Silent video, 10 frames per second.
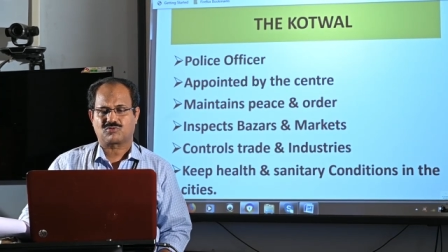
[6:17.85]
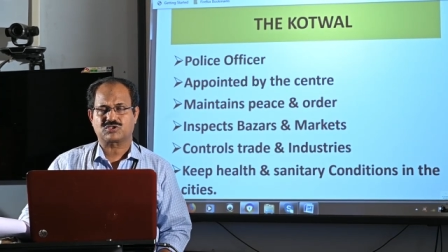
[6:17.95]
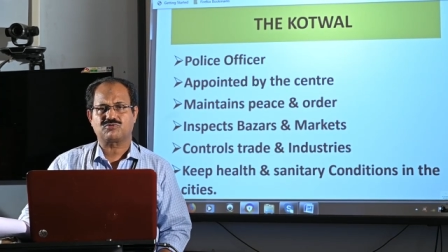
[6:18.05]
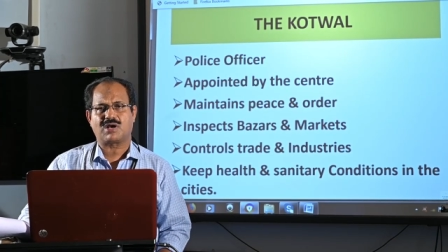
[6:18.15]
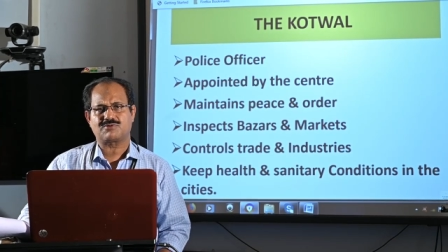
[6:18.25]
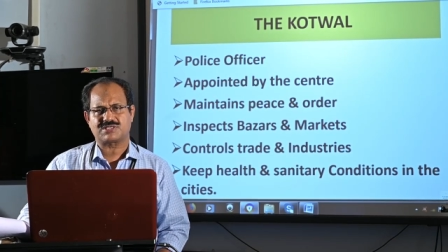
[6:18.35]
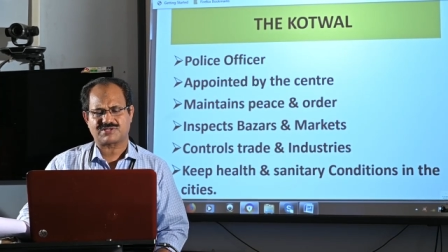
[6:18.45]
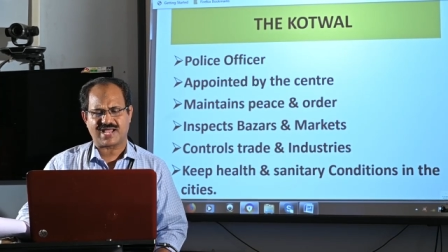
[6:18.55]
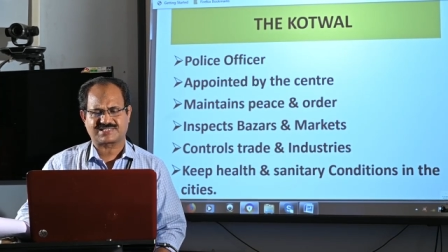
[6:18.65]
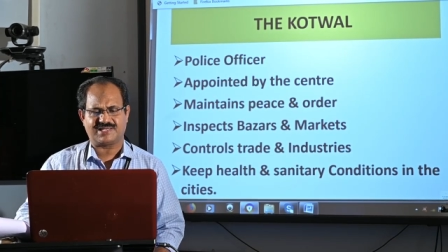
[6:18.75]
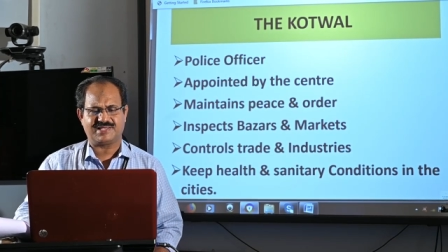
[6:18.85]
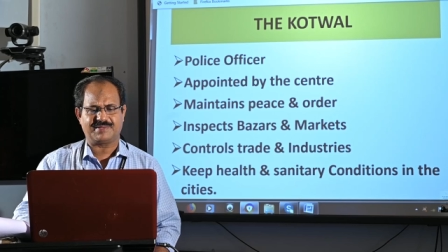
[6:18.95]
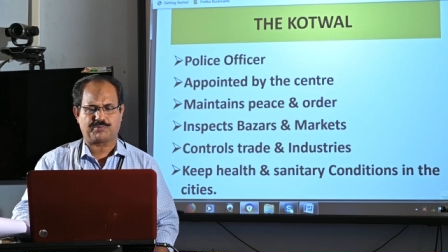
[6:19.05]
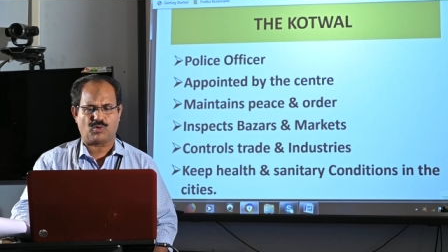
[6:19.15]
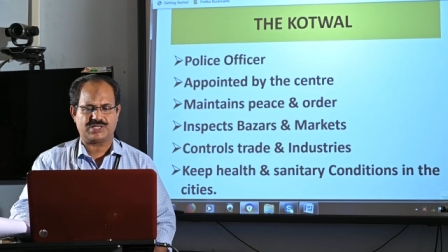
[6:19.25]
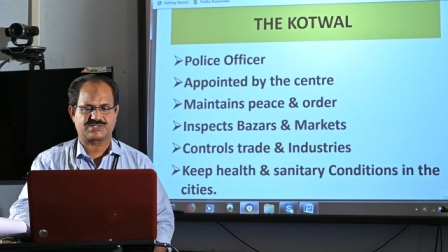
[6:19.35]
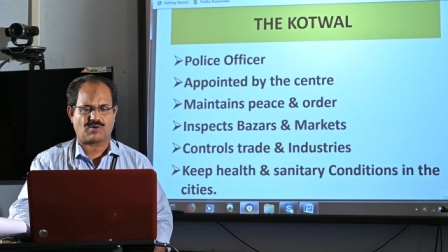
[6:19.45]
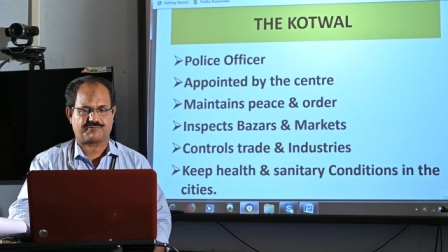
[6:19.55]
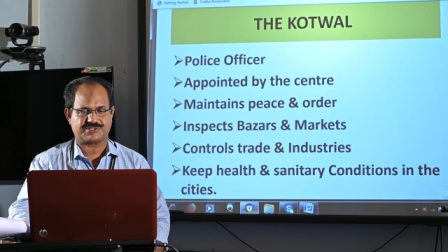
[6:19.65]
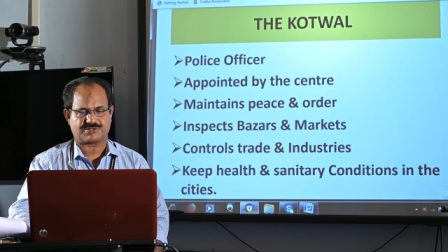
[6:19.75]
Kotwal was actually a police
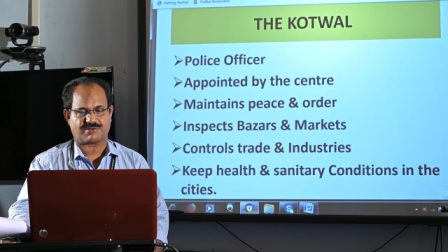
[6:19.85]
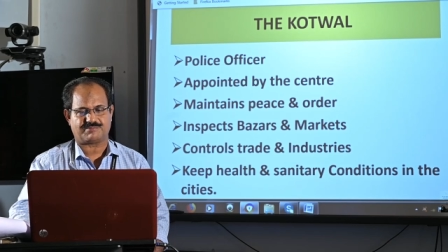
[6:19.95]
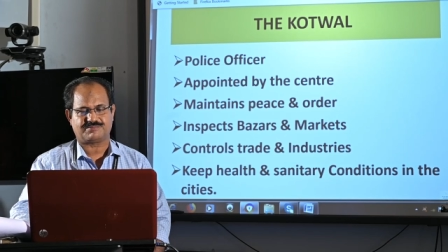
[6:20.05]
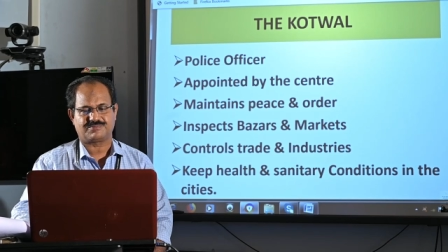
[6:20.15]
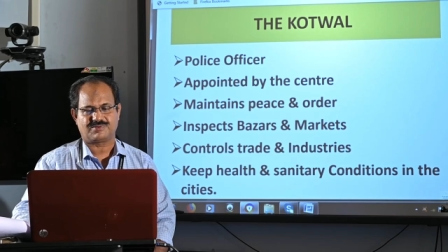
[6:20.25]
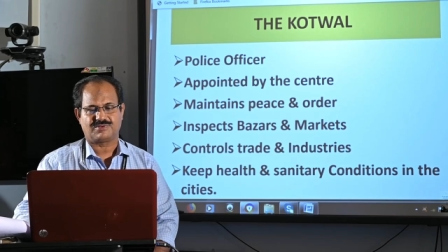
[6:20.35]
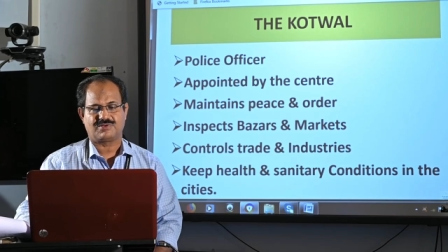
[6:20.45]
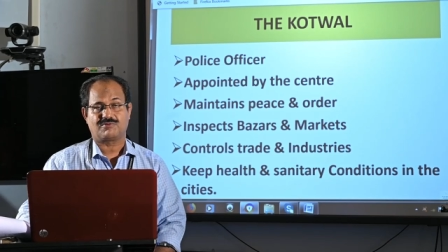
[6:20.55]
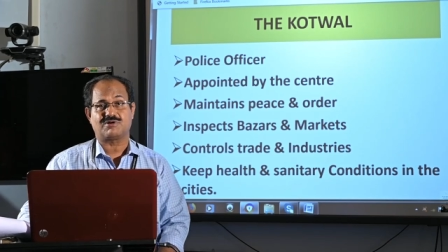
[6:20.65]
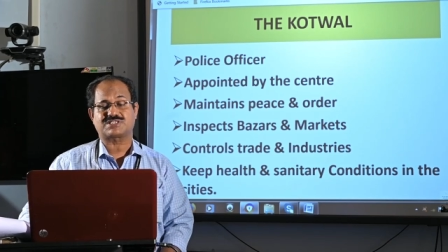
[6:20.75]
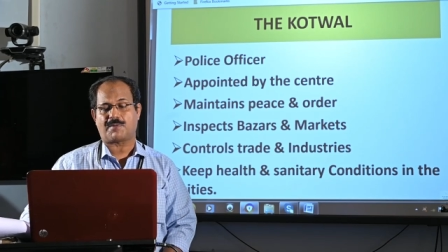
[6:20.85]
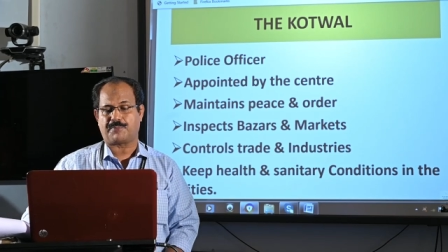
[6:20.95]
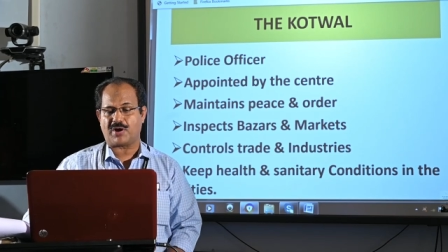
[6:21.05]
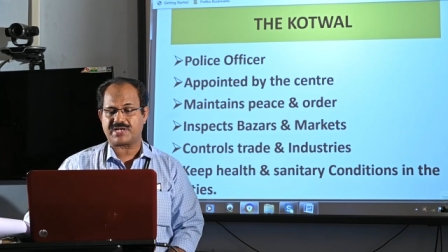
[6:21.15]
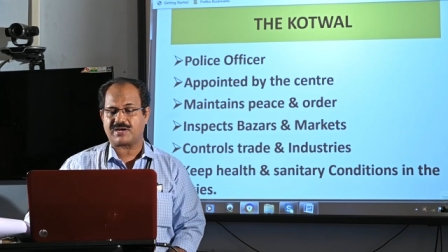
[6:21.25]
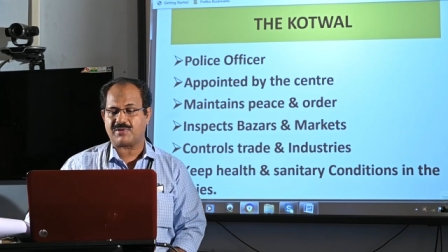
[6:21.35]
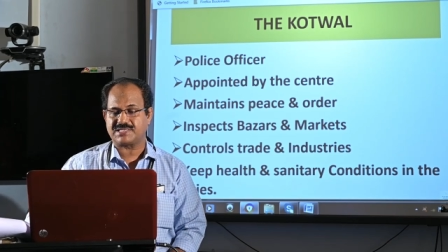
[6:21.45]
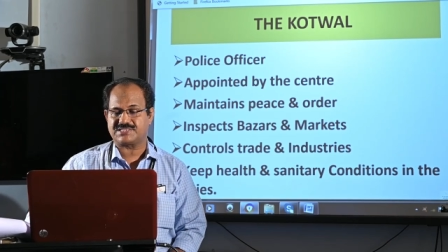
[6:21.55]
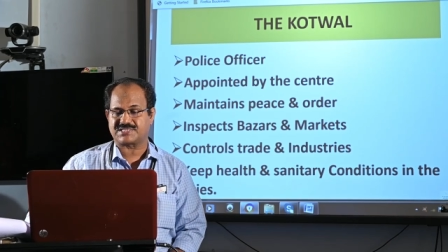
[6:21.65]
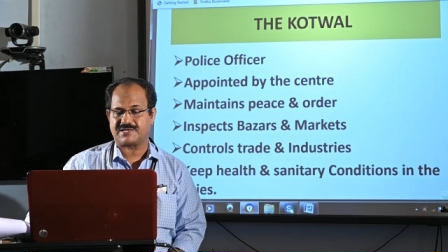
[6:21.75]
officer, was appointed
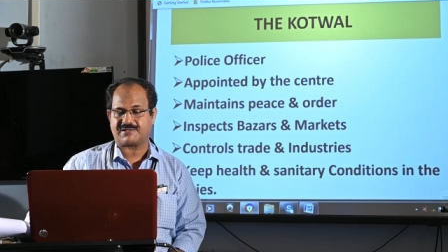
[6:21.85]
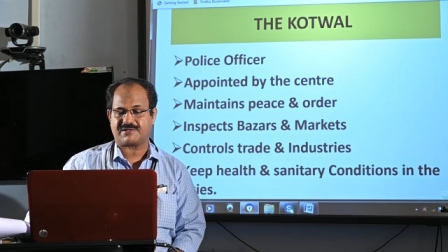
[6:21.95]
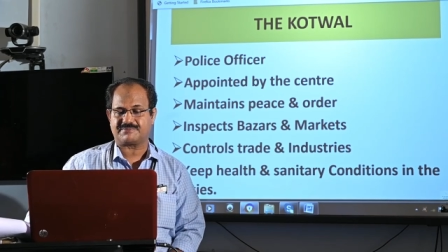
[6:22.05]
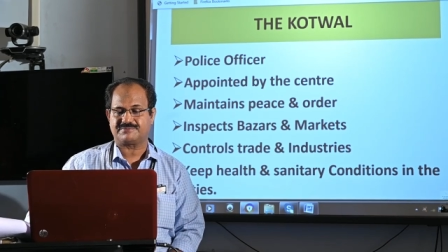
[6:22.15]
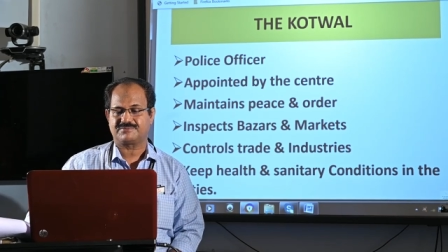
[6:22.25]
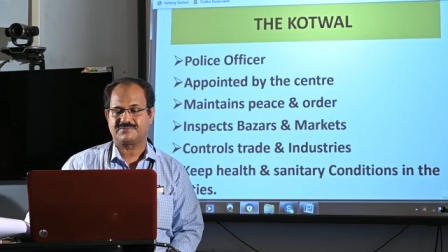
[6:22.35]
by the center.